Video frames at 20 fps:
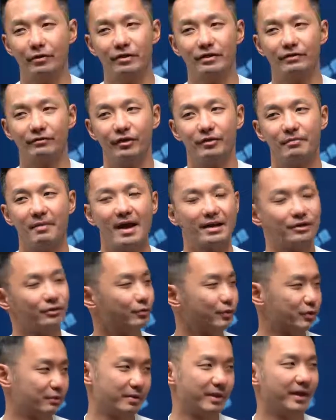is very bad, so
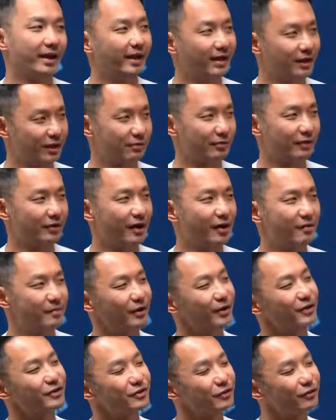we'll speak English for now
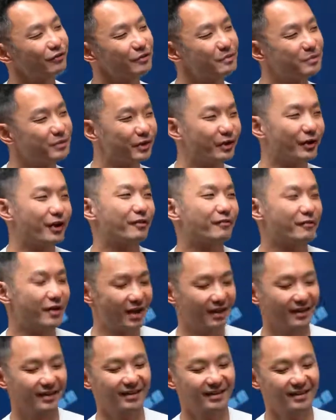because you're from Silicon
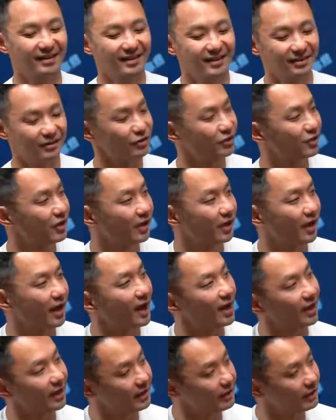Valley. So
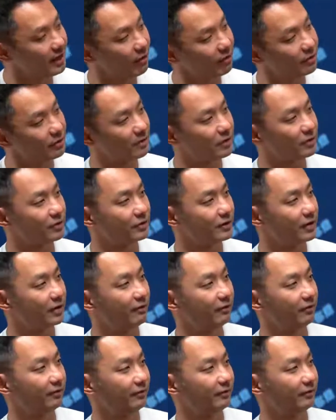Qing, can you tell us about yourself?